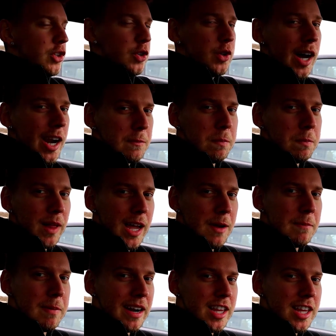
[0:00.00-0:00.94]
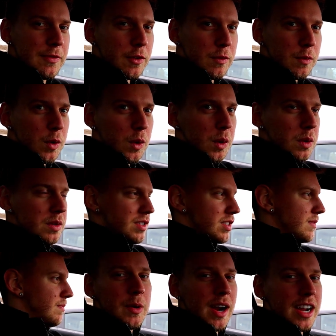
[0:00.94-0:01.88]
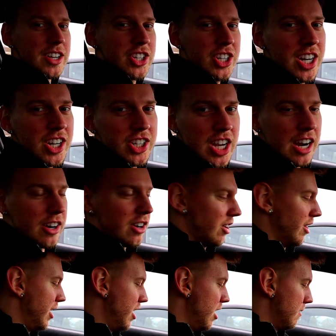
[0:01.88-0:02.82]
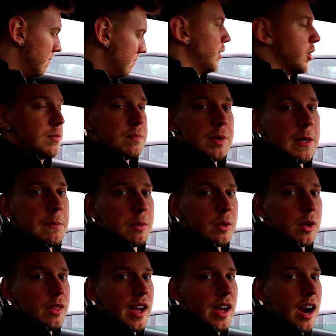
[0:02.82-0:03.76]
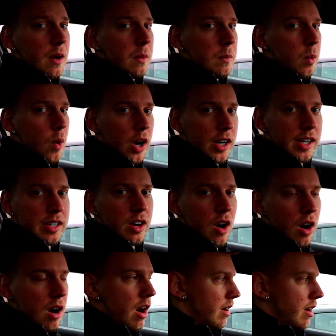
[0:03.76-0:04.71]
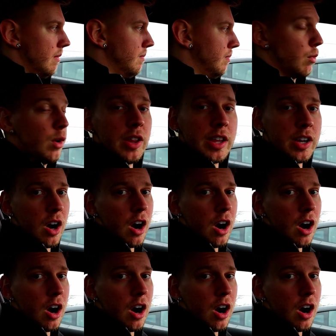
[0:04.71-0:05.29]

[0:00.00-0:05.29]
You gotta play by different rules. We were at Shake Shack earlier. There's people in there working hard, really